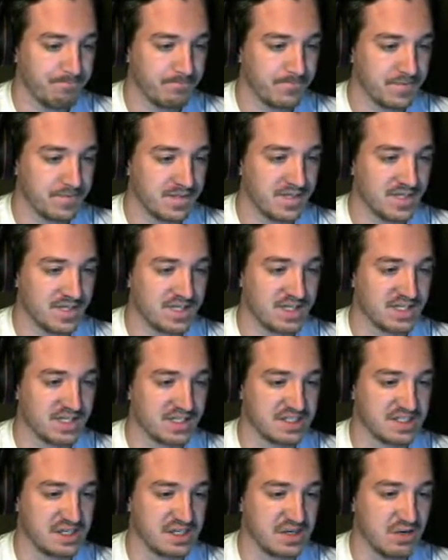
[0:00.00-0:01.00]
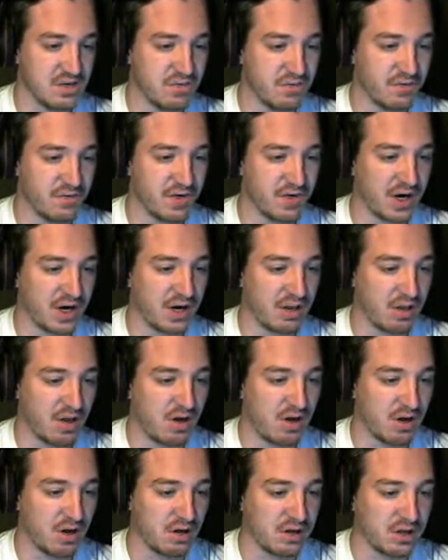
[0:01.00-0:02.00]
didn't get to see you for very
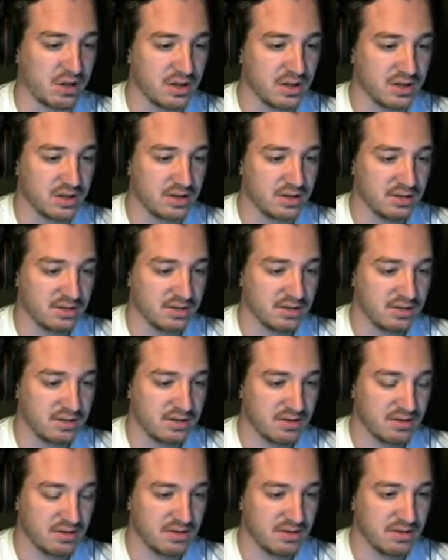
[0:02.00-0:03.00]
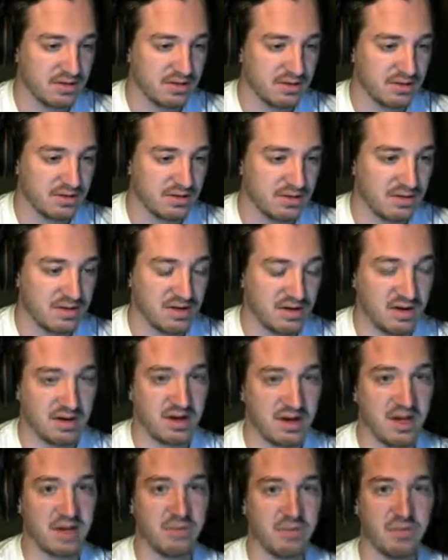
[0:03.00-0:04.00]
long.
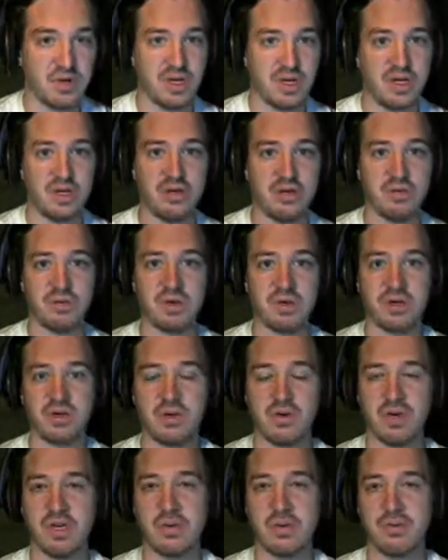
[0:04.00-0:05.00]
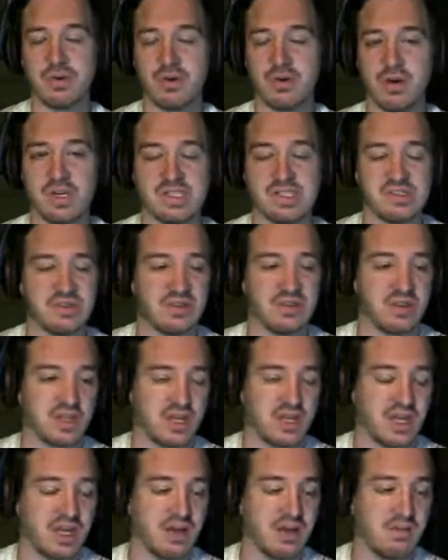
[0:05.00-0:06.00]
Alright, well, we're going to progress the
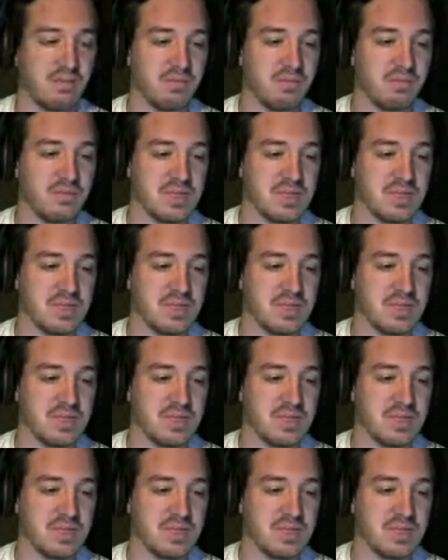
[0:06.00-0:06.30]
game